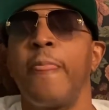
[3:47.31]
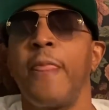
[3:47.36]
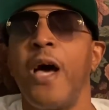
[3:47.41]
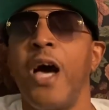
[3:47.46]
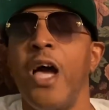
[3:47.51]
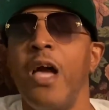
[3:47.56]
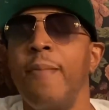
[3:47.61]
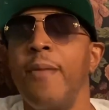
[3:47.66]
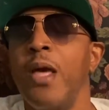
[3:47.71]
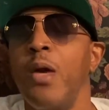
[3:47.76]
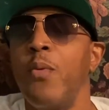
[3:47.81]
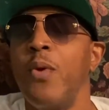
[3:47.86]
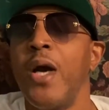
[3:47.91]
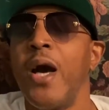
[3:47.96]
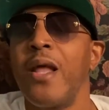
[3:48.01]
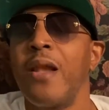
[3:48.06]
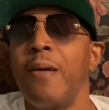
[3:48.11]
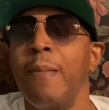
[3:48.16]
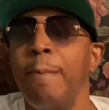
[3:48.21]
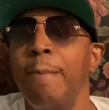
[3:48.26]
All right, man, we
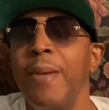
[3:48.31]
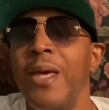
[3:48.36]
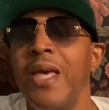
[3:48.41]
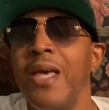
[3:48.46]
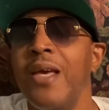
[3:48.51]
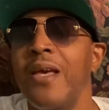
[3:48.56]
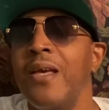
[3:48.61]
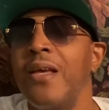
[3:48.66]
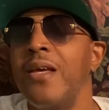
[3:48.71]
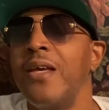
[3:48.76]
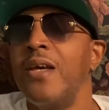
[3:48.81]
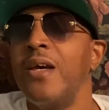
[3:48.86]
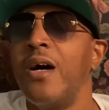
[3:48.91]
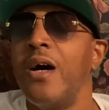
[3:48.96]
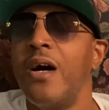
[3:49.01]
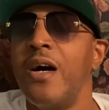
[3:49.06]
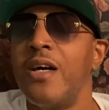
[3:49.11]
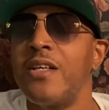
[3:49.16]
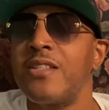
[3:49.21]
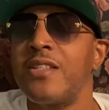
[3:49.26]
got a big
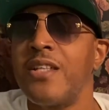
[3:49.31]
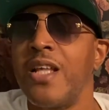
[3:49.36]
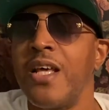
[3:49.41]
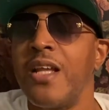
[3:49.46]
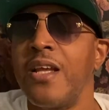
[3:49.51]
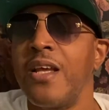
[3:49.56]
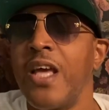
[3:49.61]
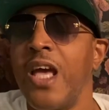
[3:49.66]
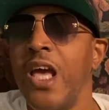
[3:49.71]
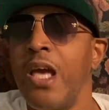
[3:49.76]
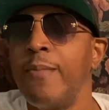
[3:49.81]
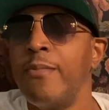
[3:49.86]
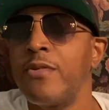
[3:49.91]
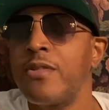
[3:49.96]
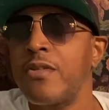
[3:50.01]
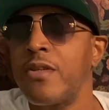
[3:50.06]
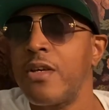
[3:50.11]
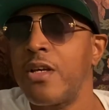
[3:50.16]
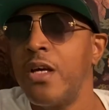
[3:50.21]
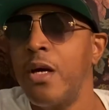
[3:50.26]
uh, slate of
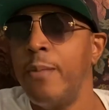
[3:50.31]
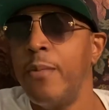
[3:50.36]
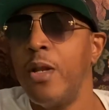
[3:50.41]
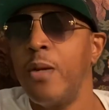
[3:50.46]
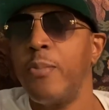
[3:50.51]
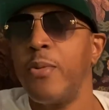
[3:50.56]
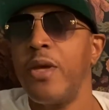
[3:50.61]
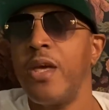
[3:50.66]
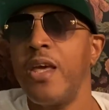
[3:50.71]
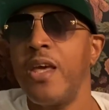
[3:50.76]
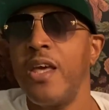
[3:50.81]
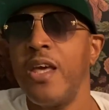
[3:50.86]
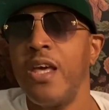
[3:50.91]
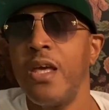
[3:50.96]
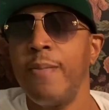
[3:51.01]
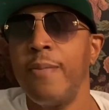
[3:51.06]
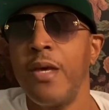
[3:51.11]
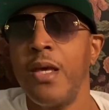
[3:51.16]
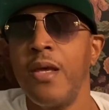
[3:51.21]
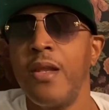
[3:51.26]
games coming up
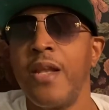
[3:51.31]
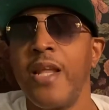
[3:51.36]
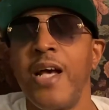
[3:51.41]
ahead, man.